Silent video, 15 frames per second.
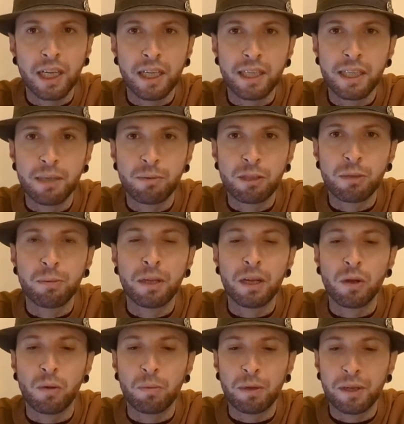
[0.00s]
seems to me a
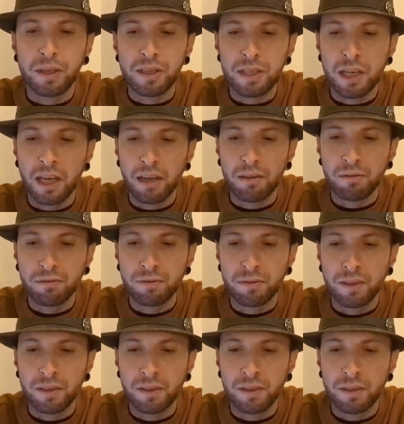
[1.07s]
lot better to have